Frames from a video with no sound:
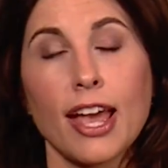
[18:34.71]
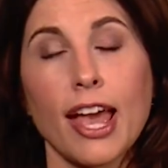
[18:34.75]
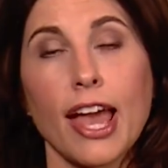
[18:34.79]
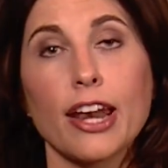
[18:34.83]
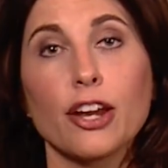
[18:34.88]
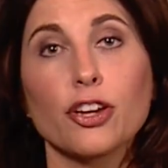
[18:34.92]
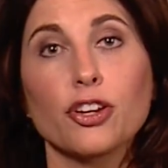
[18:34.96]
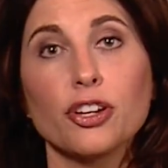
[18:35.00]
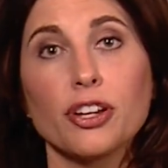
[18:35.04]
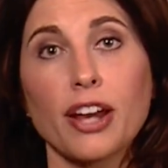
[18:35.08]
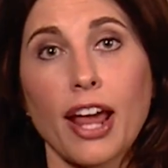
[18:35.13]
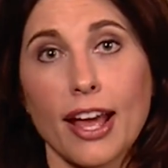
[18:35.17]
and
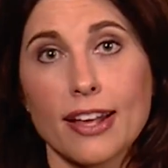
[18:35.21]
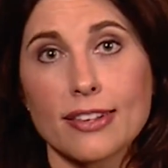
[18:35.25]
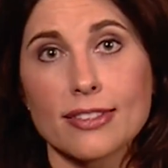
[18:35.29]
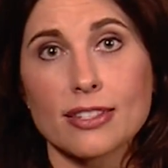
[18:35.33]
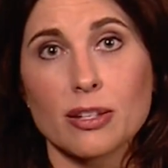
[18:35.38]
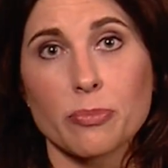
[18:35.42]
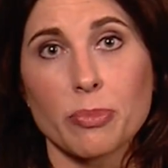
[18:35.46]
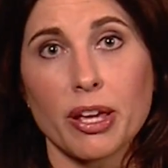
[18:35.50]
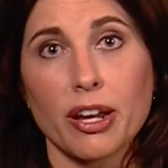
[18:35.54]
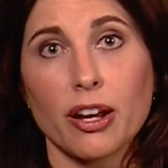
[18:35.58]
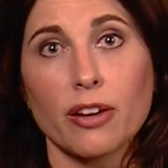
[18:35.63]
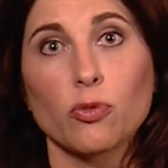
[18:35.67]
a good
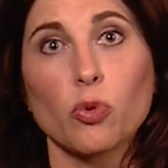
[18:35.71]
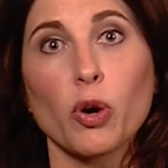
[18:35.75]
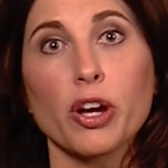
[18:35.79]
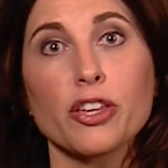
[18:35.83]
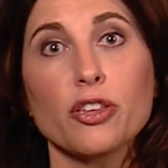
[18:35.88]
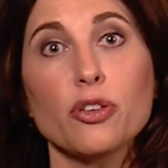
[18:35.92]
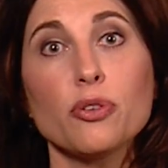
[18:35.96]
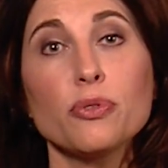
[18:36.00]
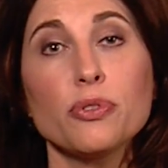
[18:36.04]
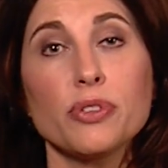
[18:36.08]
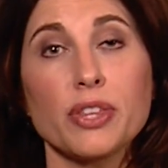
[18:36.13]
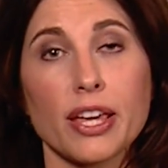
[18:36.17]
estimate of what
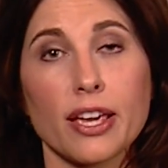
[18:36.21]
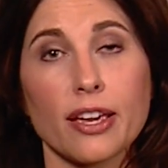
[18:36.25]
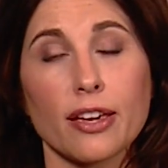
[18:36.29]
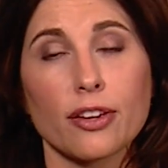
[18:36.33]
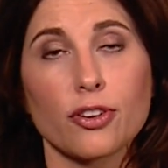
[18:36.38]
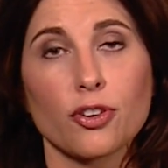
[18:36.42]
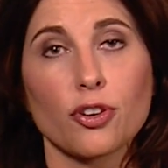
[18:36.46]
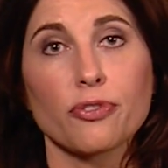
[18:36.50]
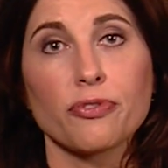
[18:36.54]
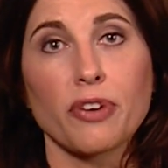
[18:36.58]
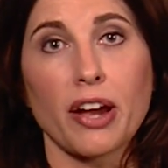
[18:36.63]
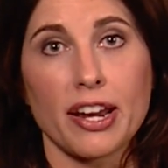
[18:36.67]
you
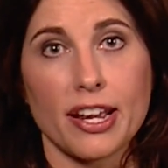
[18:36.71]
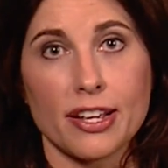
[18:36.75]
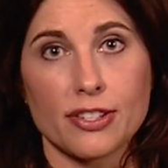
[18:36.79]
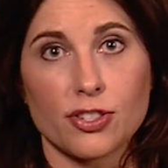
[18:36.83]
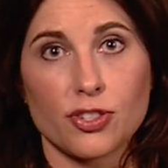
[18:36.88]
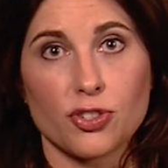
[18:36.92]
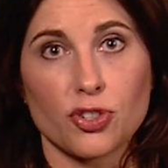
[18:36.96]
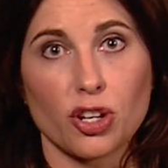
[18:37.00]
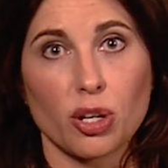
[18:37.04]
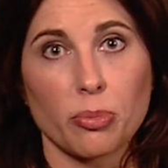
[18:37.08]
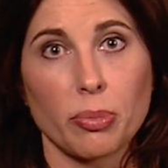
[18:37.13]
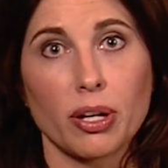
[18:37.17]
think your
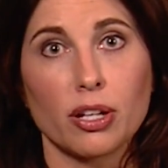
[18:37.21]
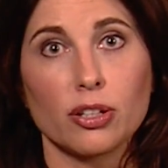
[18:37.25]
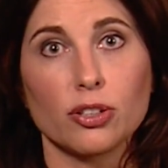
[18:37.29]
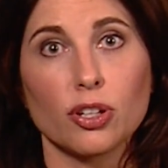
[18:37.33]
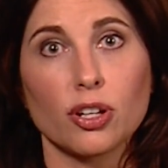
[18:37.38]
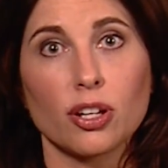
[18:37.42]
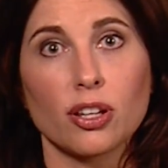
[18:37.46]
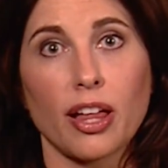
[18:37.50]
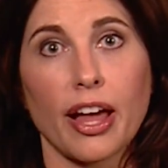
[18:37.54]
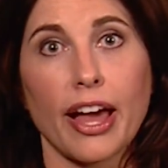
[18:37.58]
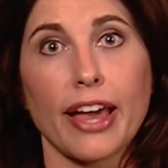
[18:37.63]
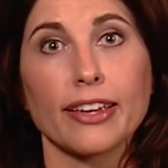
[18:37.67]
finances are going to be able to
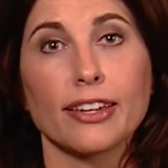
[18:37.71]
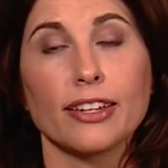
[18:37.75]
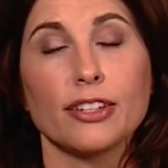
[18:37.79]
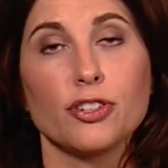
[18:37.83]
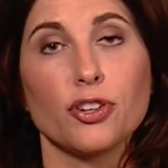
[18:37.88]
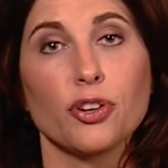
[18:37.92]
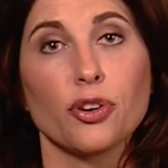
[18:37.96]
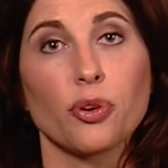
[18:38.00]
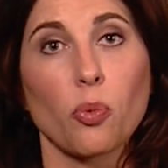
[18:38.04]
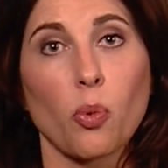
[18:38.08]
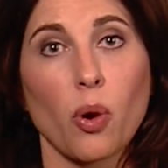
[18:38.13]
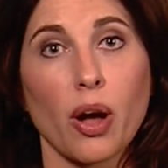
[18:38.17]
look like in
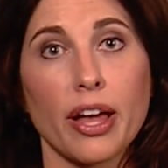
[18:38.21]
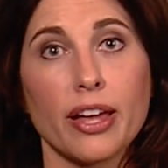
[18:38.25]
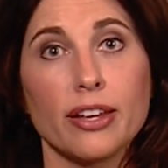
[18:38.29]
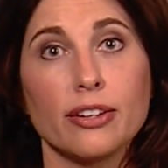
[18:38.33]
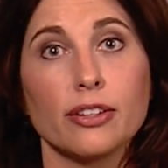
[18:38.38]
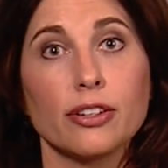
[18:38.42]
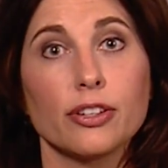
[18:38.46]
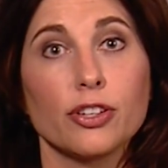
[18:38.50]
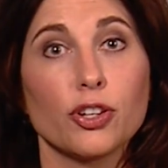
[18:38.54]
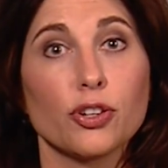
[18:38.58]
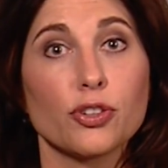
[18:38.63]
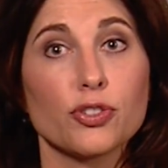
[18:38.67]
year 1,
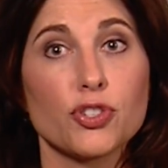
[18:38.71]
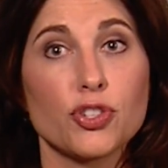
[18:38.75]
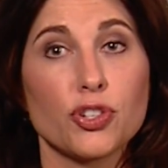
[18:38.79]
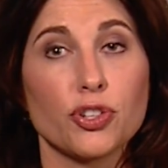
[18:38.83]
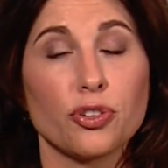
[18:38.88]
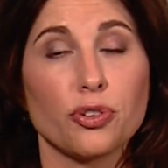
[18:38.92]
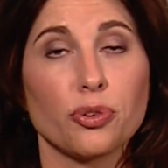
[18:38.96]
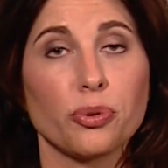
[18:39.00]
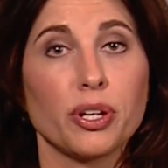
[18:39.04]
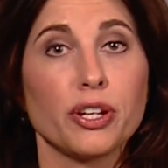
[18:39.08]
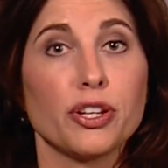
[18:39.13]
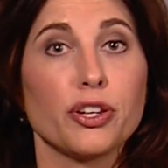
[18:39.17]
year
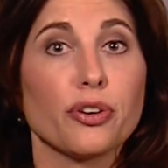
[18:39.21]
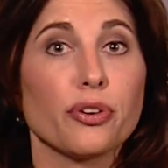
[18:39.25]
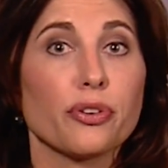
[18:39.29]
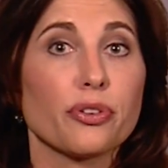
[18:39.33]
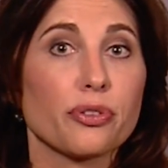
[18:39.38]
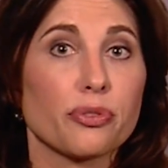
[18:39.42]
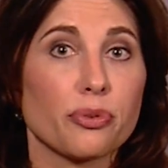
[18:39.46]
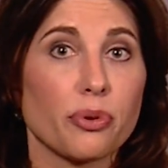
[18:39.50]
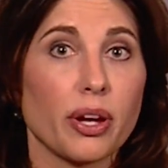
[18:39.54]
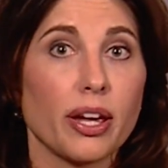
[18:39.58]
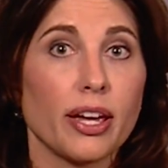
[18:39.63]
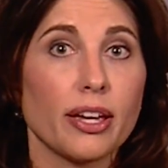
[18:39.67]
2, and year
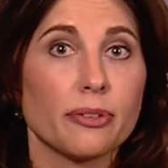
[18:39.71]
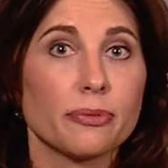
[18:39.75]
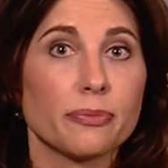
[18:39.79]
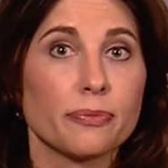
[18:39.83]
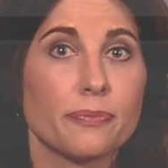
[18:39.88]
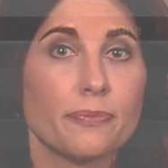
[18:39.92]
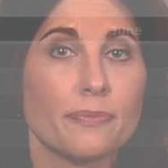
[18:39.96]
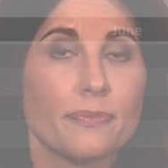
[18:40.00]
3.